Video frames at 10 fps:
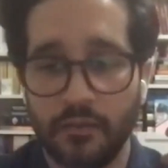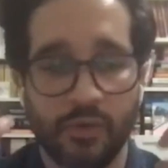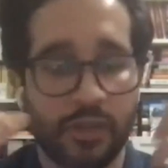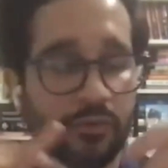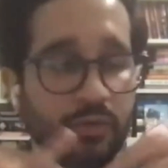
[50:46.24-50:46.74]

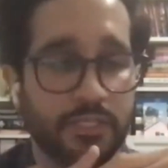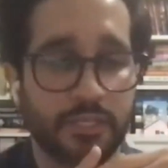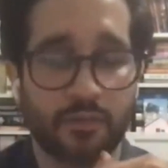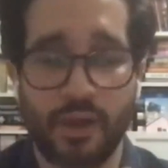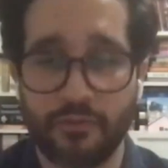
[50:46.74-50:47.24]
whether it's
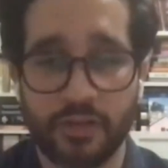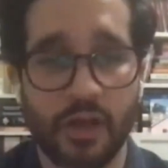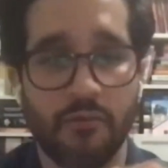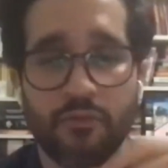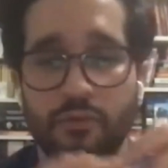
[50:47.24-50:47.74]
a graphic
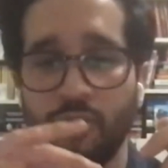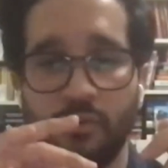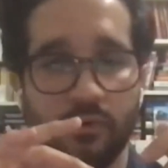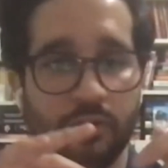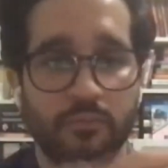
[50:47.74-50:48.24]

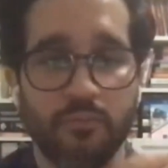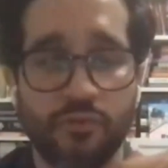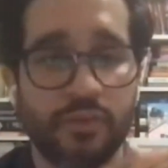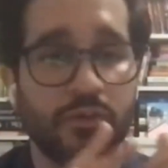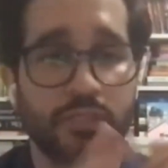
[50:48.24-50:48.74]
novel or a
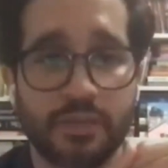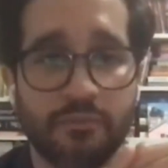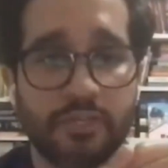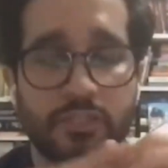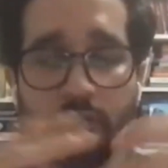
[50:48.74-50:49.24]
movie or a
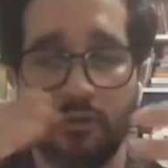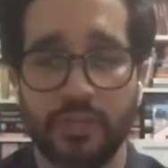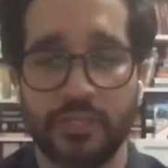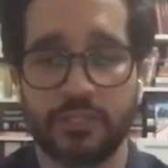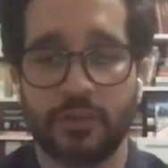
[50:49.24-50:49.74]
TV show,
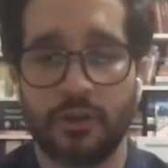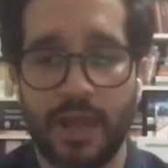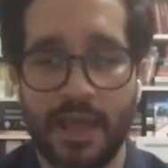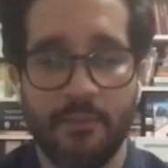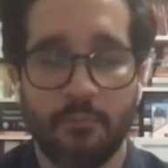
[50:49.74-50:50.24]
these
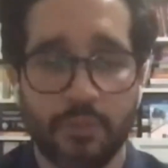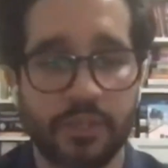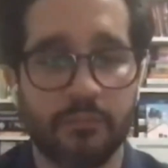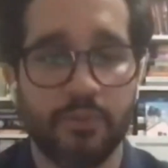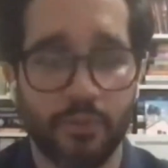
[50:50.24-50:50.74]
are
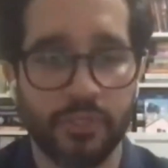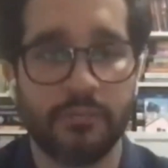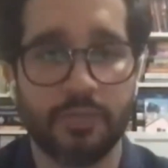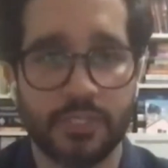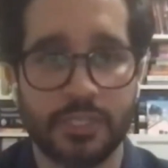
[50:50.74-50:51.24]
empathy
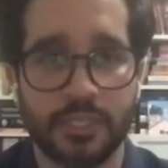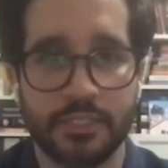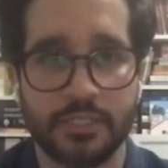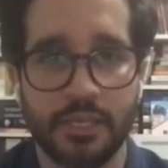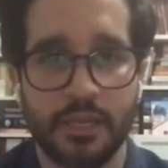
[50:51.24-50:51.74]
building
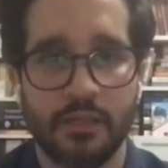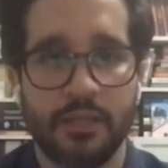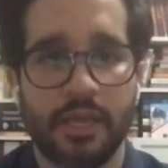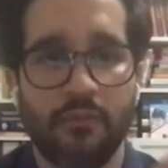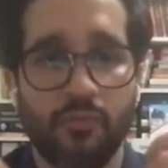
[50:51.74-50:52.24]
machines
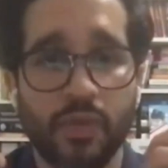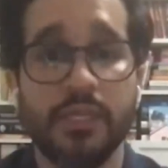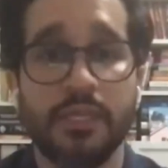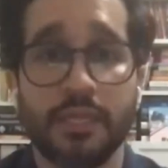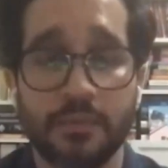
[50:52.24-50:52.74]
that we
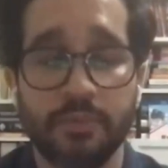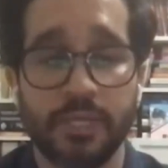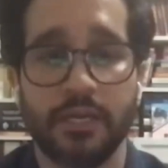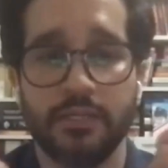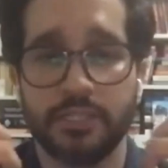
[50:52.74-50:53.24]
need
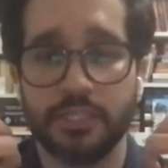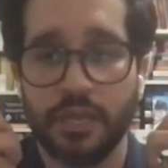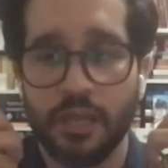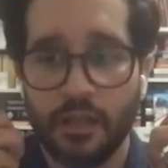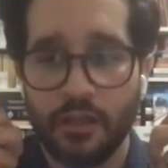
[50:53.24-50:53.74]
because
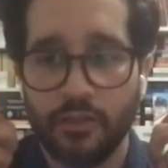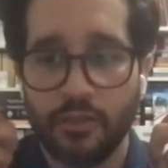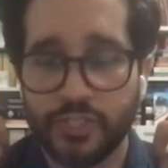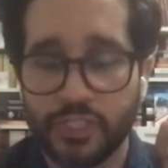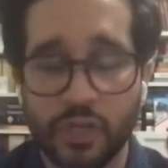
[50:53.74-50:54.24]

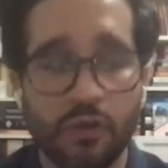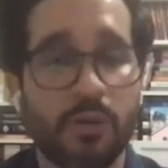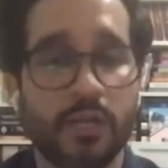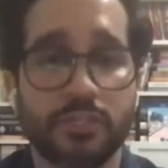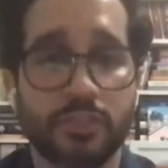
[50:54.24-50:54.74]
so
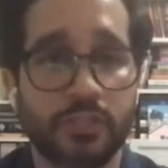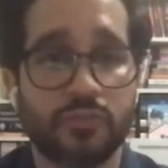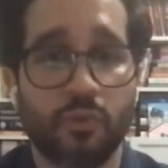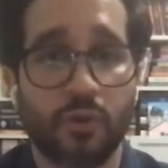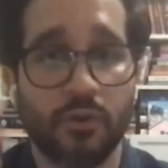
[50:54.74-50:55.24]
much in
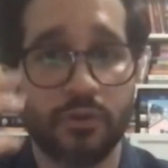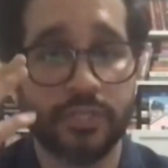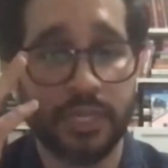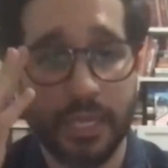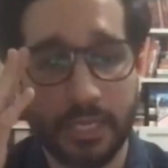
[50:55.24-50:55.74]
this
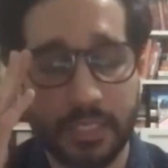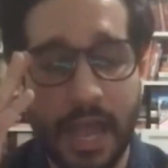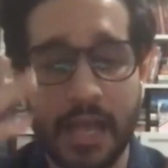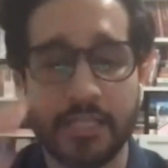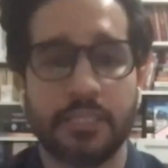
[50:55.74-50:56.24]
world is
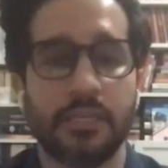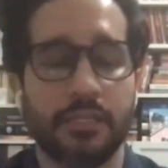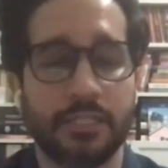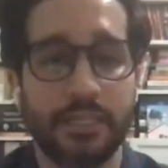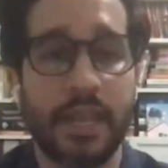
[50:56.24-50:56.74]
asking
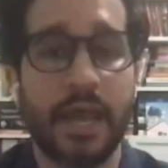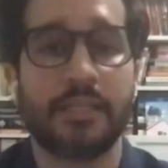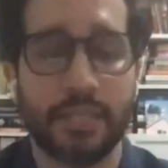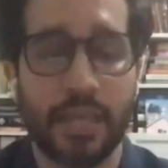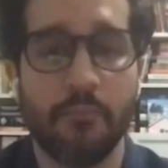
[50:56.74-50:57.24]
us
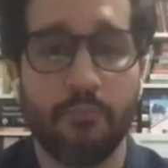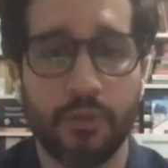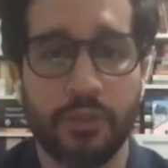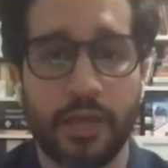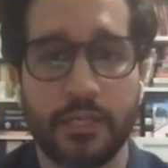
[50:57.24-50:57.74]
not to
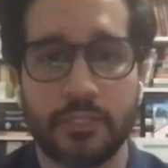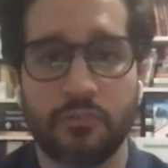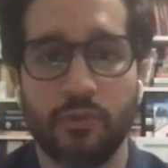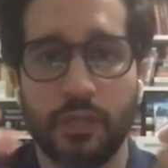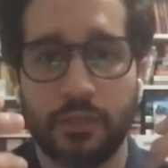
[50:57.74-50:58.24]

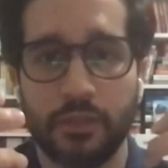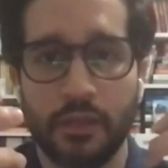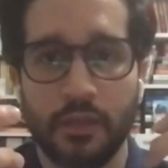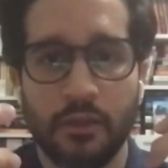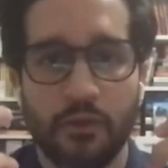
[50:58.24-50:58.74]
empathize with
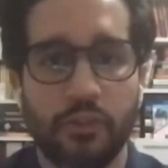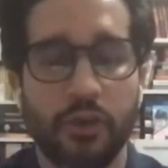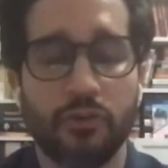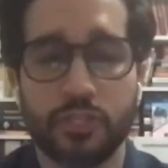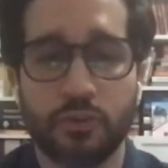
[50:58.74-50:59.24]

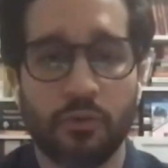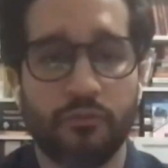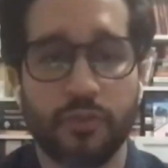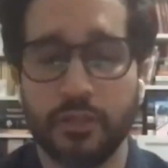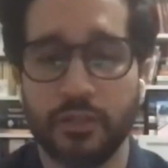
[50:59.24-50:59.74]
those who are
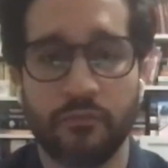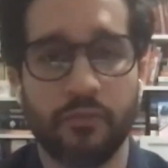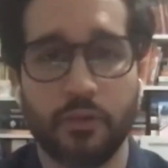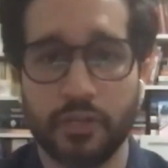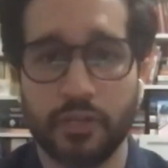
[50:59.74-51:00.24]
feeling
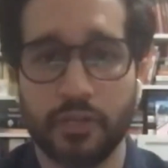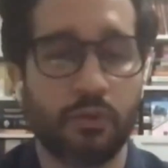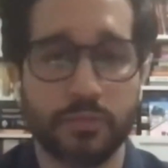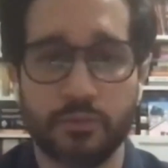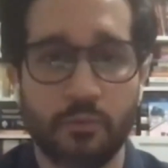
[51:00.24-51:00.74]
various
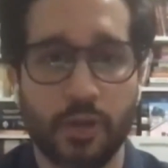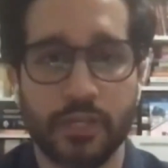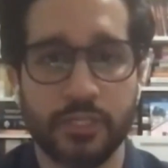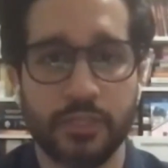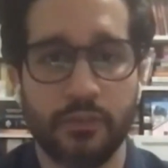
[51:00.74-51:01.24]
forms of
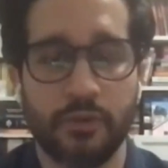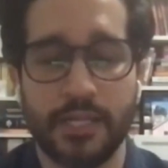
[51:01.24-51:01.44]
oppression. They're